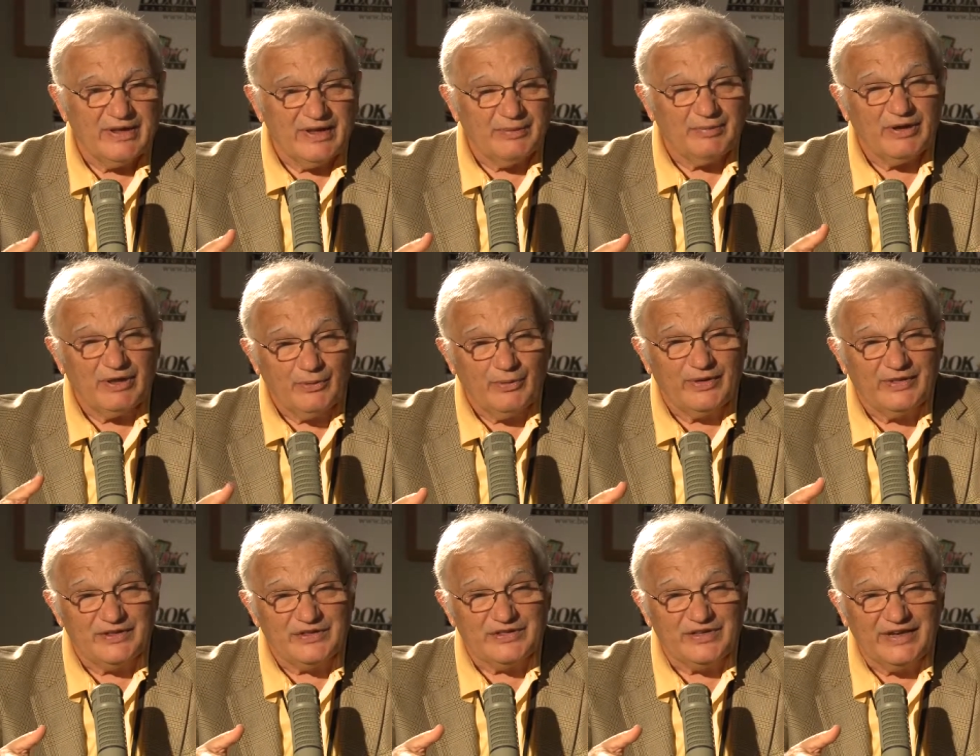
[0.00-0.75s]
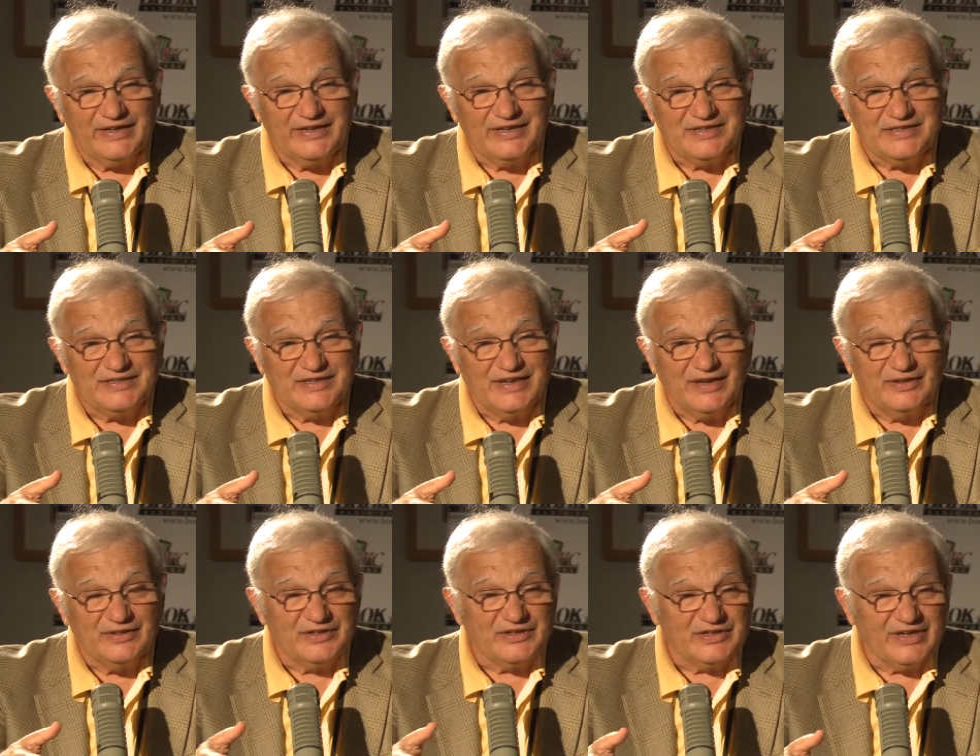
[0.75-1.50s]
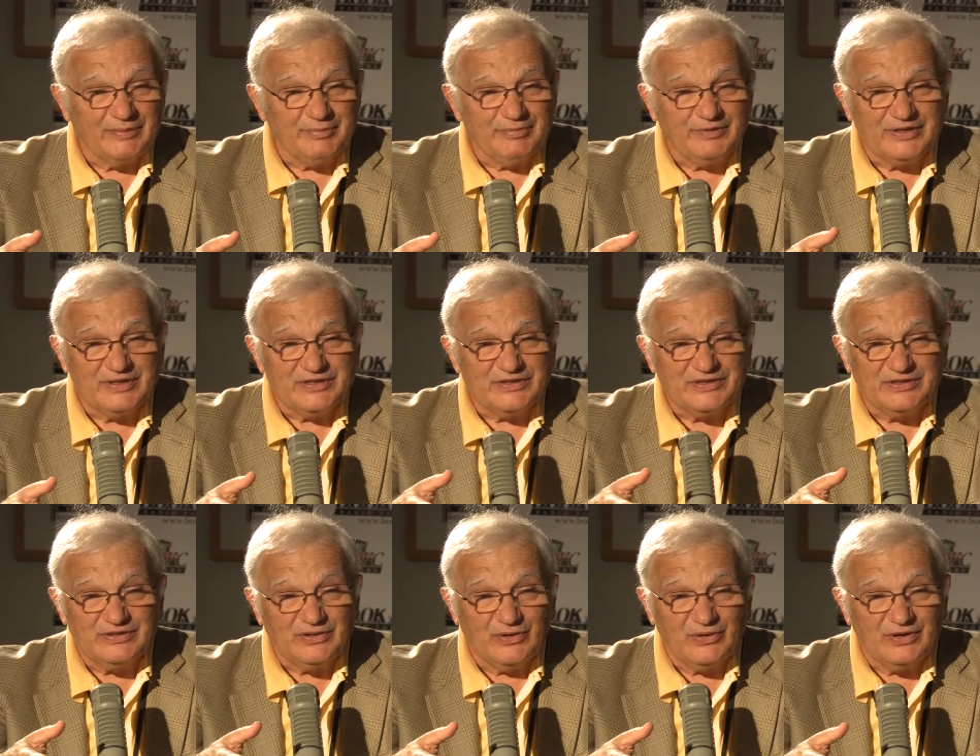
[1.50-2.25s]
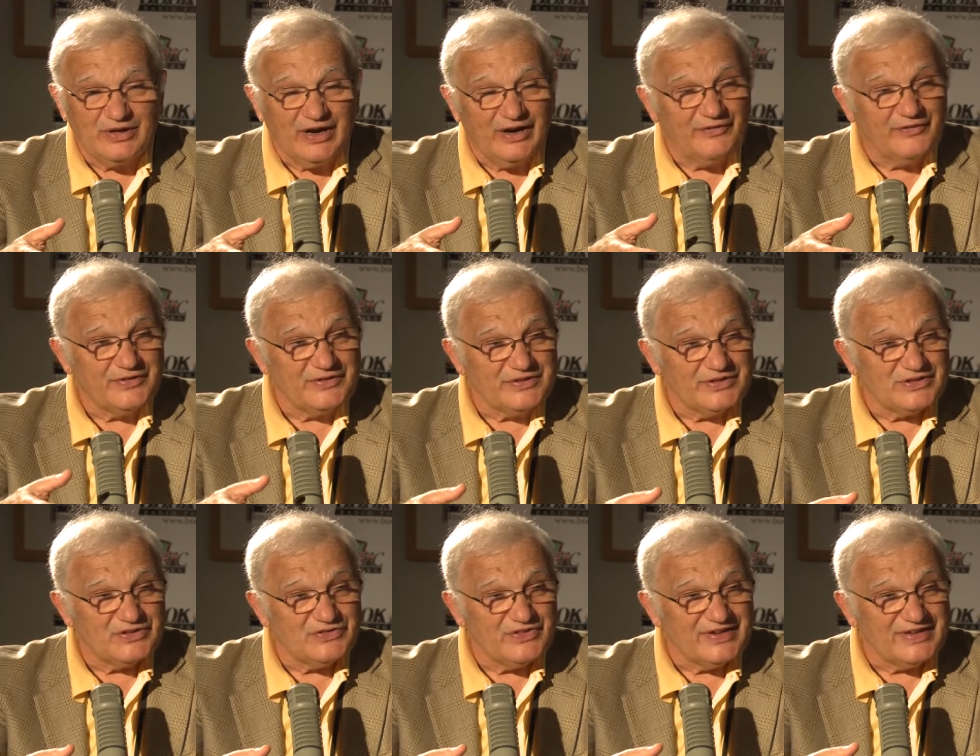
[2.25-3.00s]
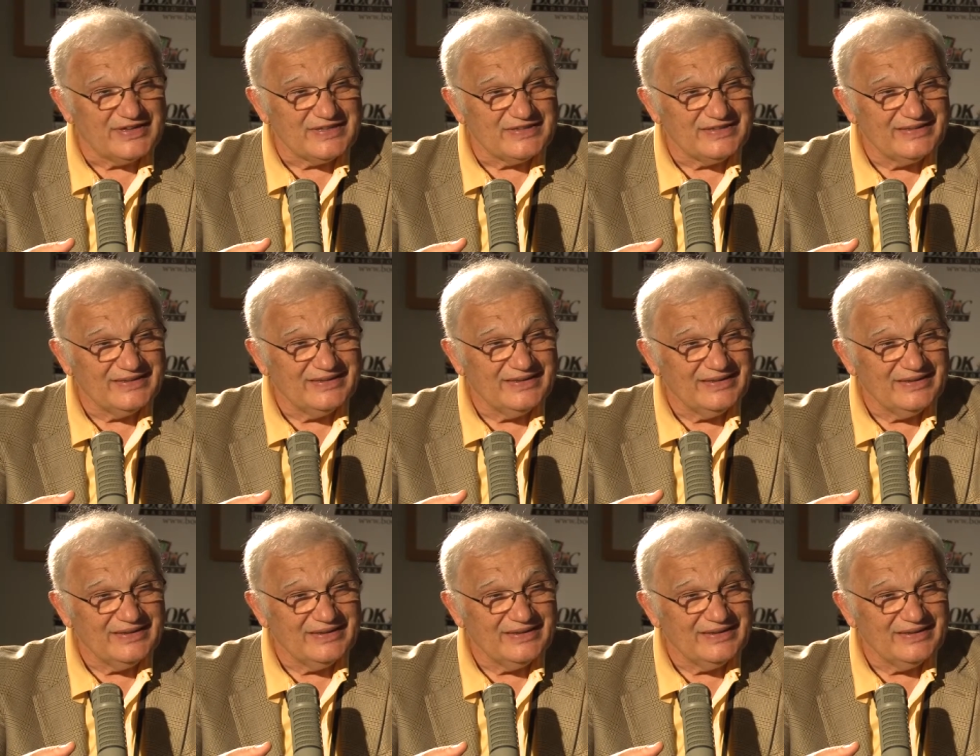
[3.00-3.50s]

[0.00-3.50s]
And by the way, the Chinese and the Japanese don't harvest the trees.